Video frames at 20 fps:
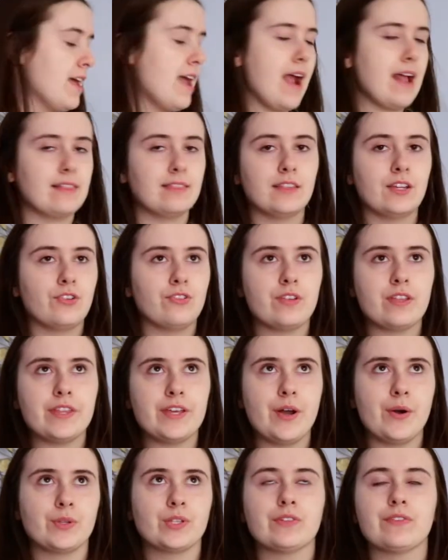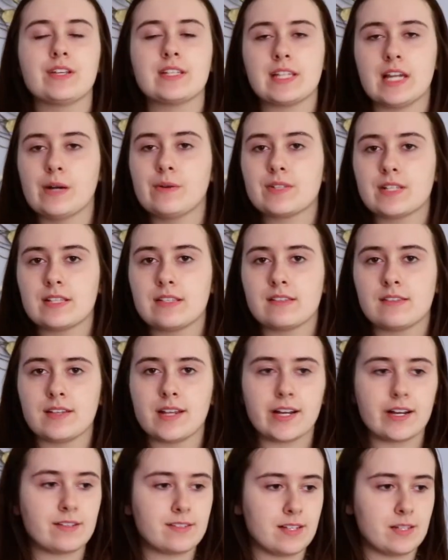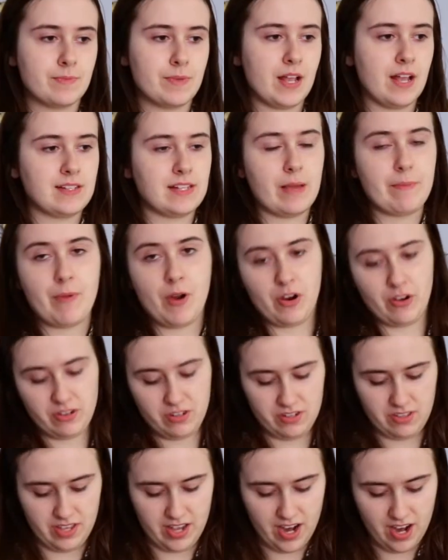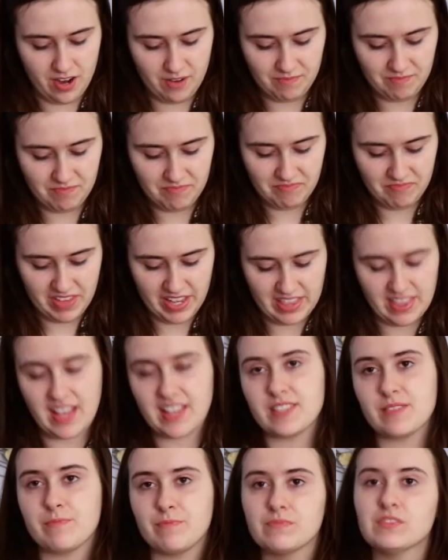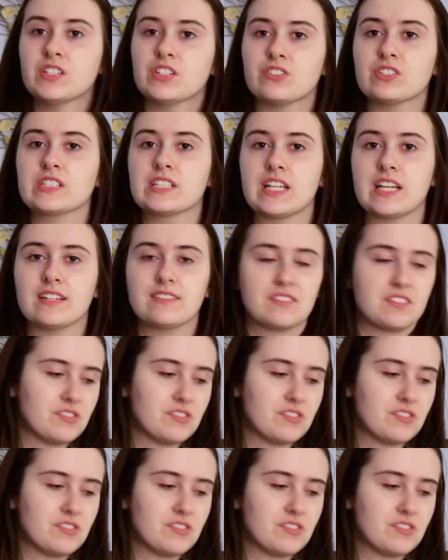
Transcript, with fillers: And literally the only reason I was in Sears is because I parked there. Like that's literally it.